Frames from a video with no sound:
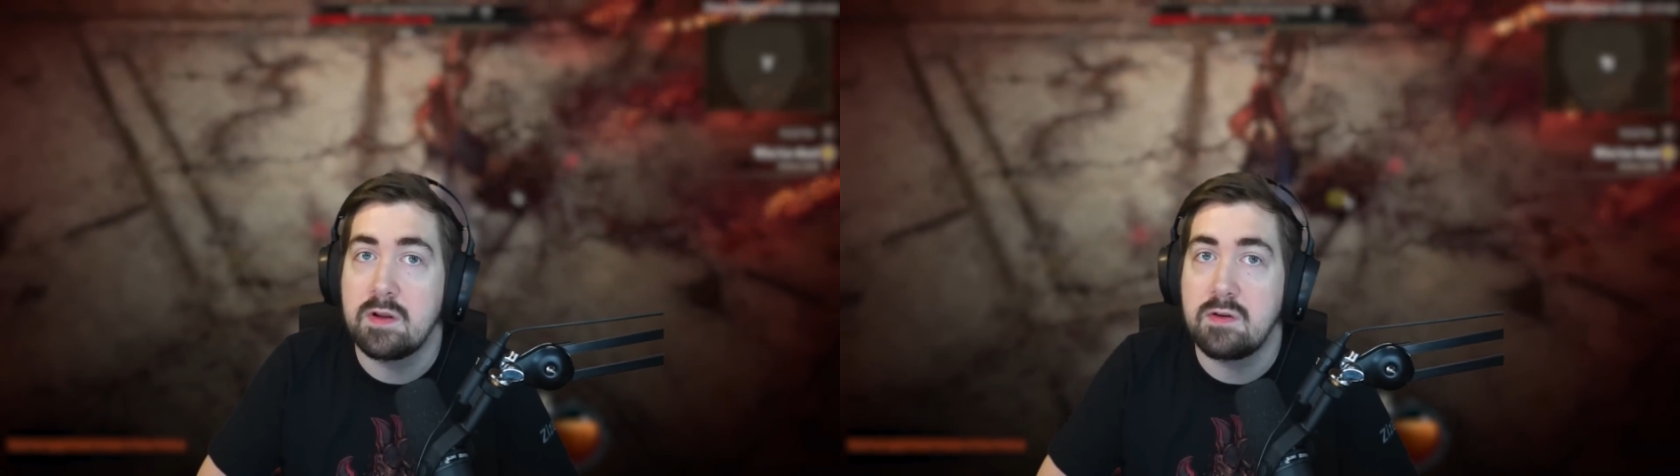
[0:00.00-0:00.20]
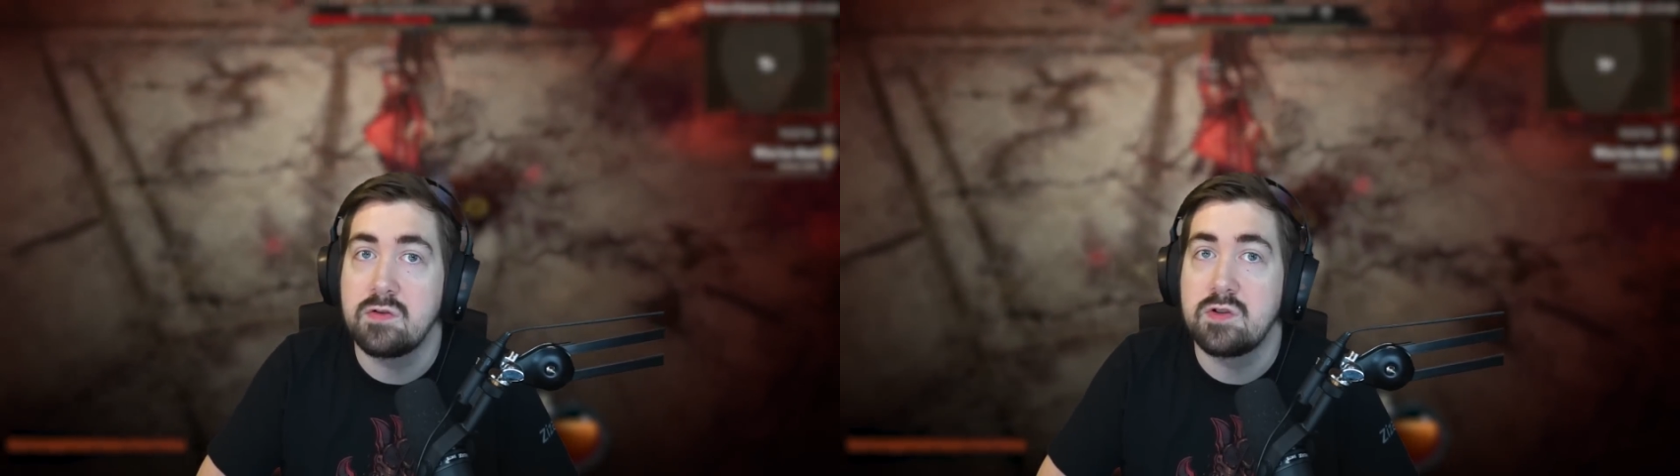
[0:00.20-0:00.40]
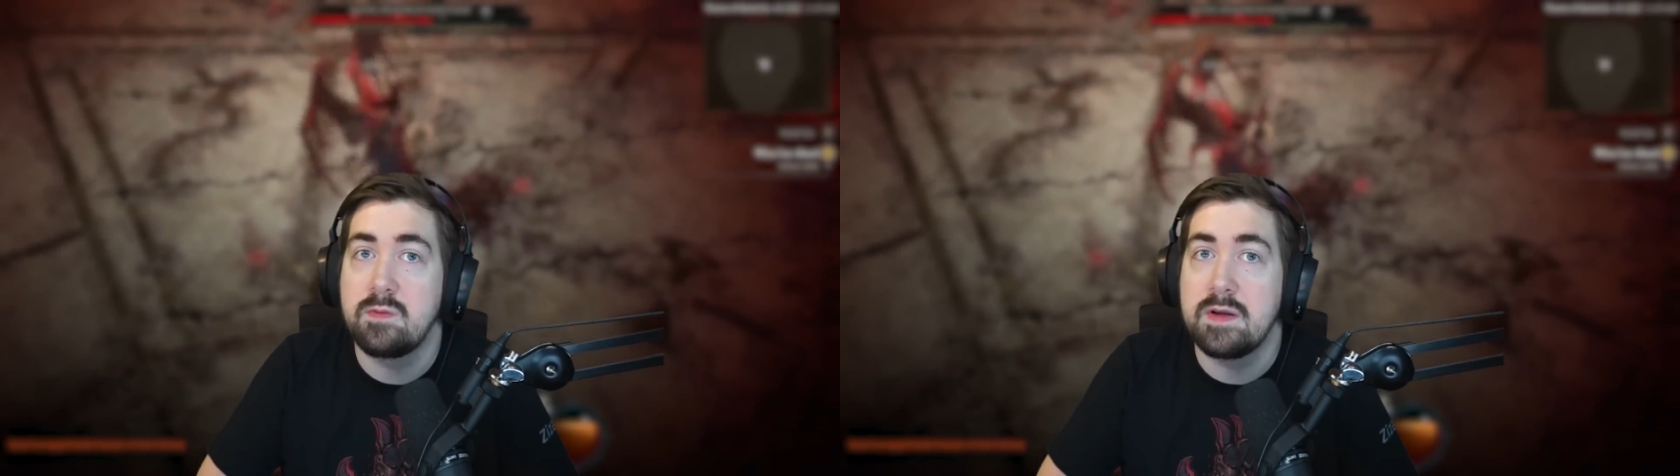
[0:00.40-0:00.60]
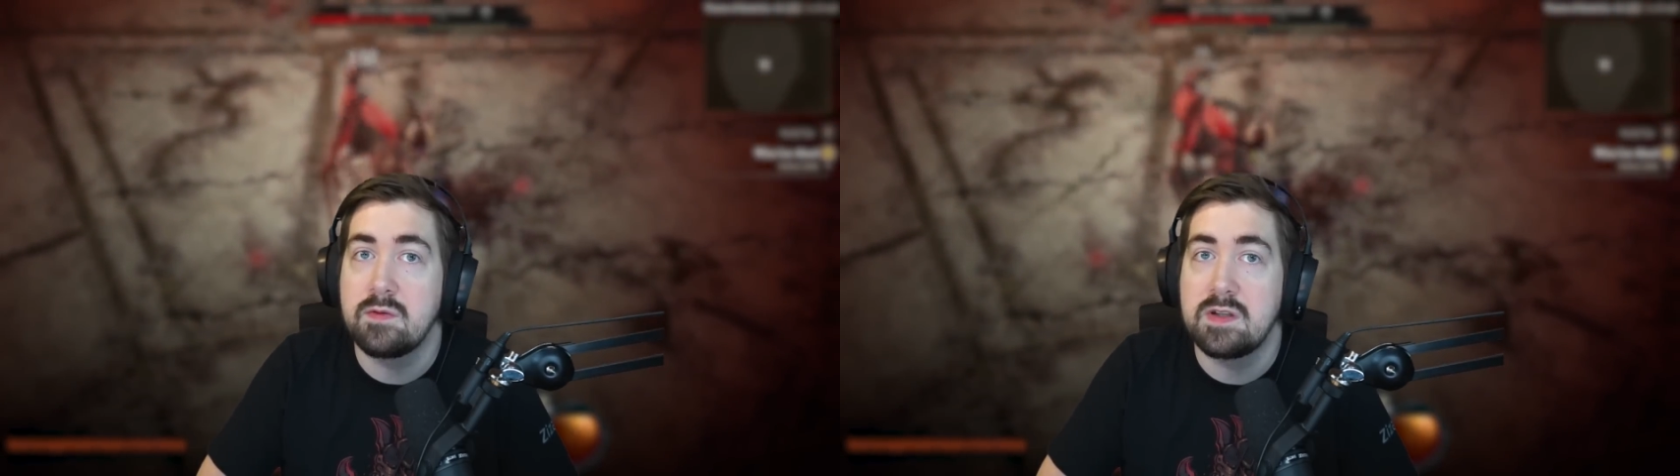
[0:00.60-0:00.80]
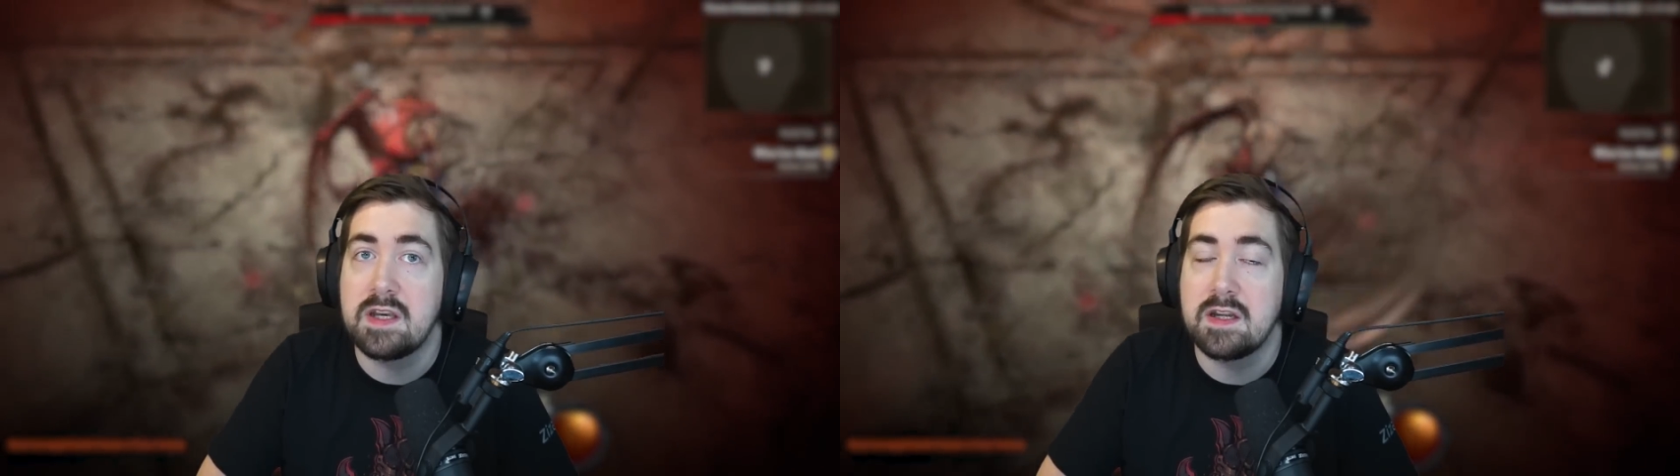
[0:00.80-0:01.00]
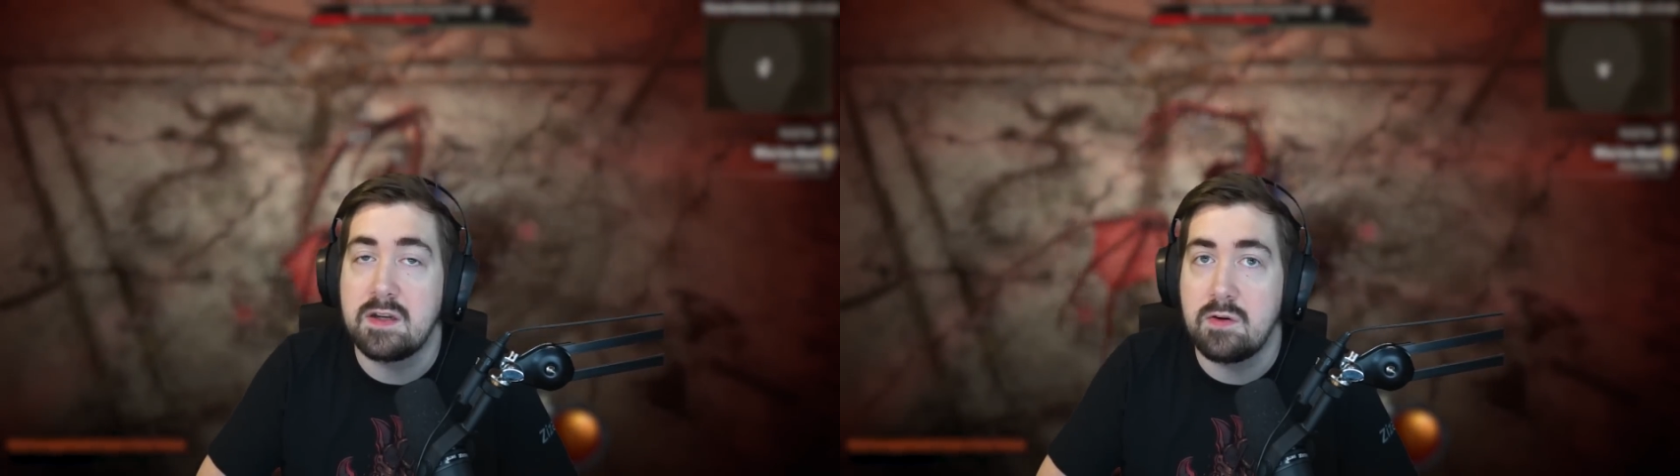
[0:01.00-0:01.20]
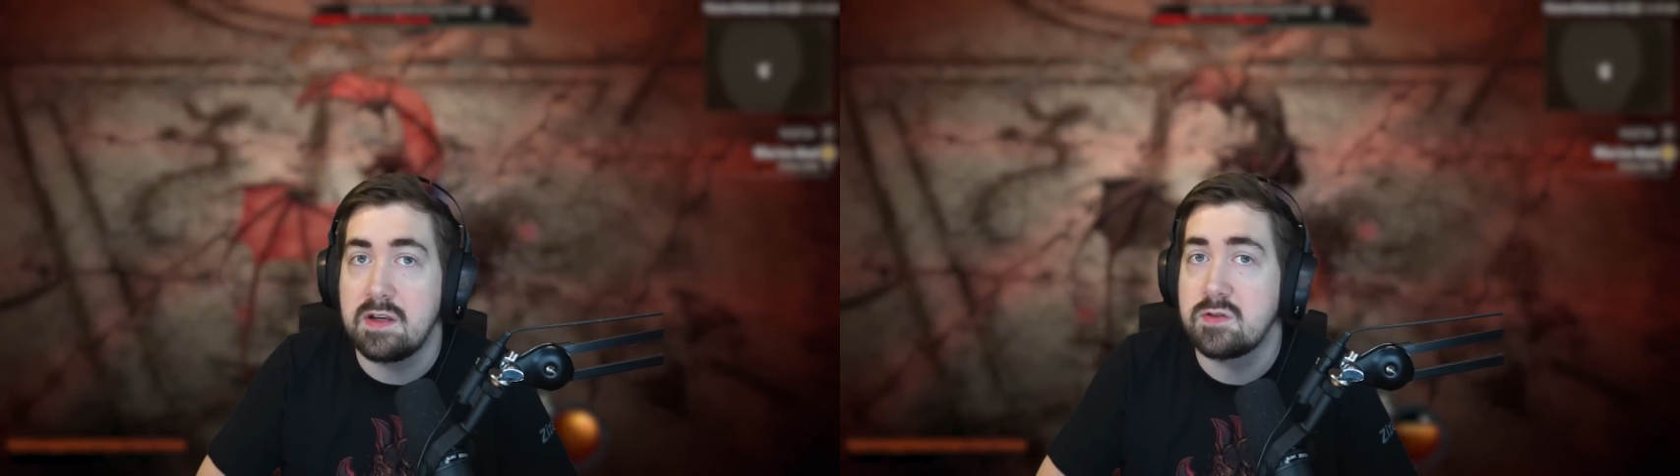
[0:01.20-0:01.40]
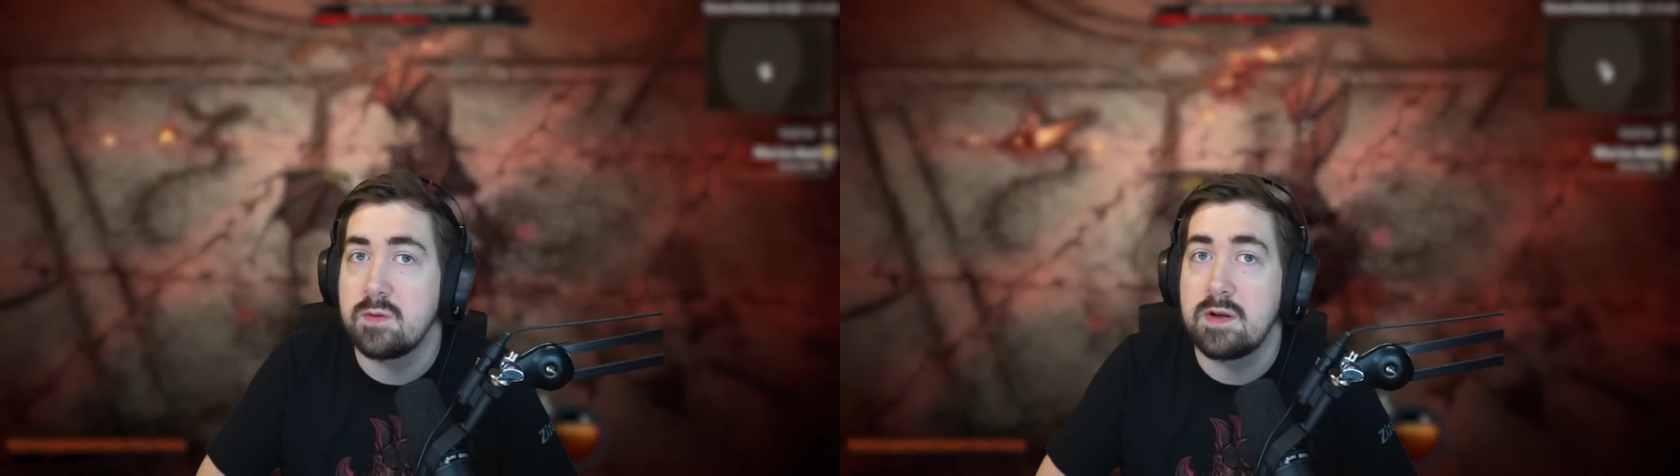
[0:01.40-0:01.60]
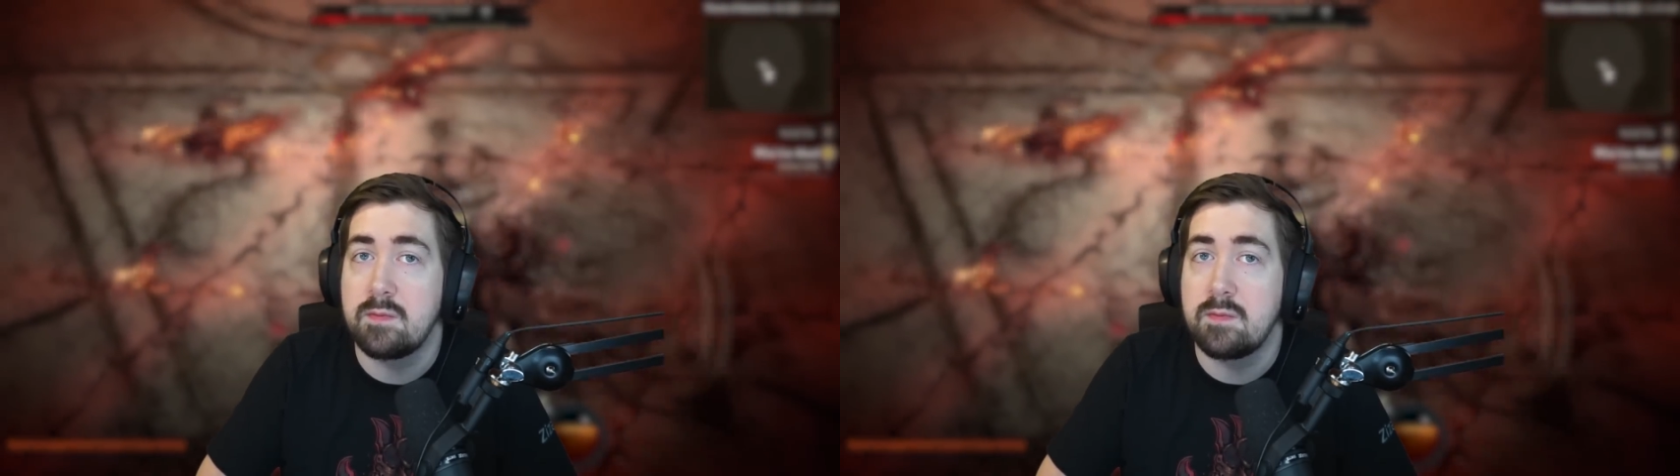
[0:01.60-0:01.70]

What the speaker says: you should be able to get uniques from it,